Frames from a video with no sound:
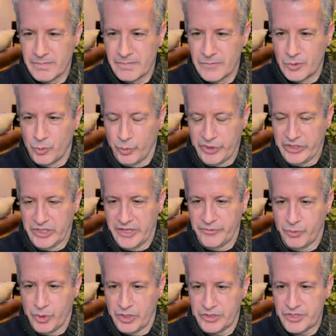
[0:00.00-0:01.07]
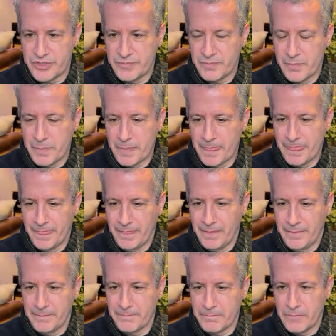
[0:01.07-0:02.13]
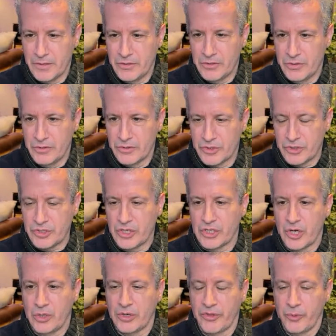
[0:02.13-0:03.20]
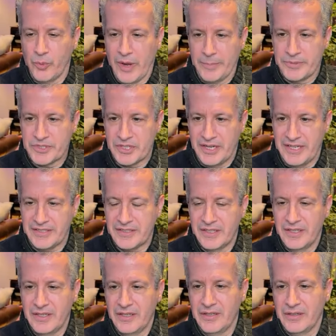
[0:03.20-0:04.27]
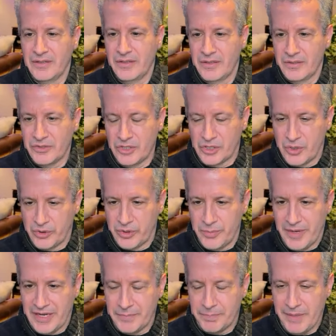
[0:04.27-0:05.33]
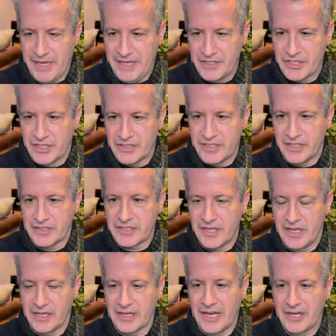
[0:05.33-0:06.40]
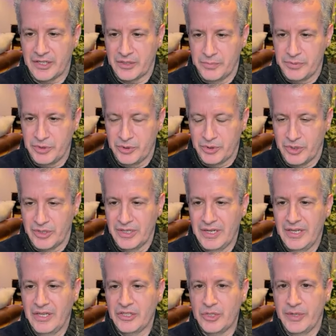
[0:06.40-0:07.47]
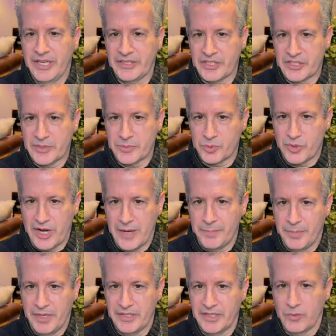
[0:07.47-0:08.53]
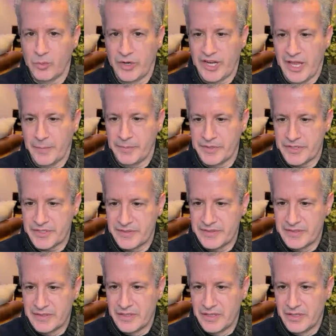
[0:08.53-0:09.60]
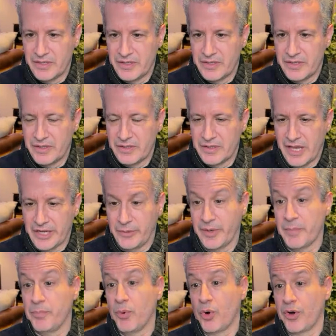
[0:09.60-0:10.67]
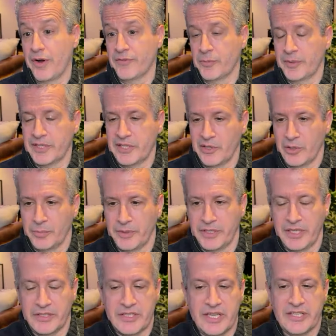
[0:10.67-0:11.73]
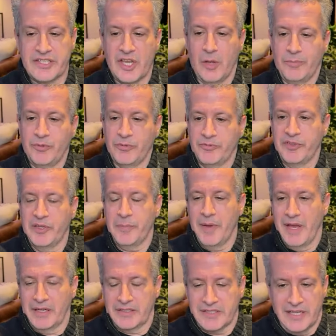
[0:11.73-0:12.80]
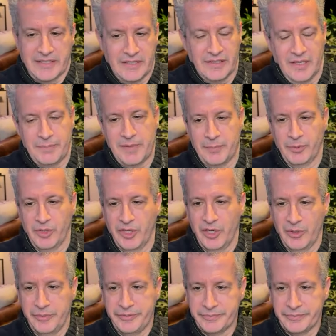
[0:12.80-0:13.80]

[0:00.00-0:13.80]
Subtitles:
Real life works. So you go to the website, you go to my page on TikTok on a computer, you hit the subscribe button, and what happens? I don't want to bore everybody here, but it's helpful feedback because I can let people know.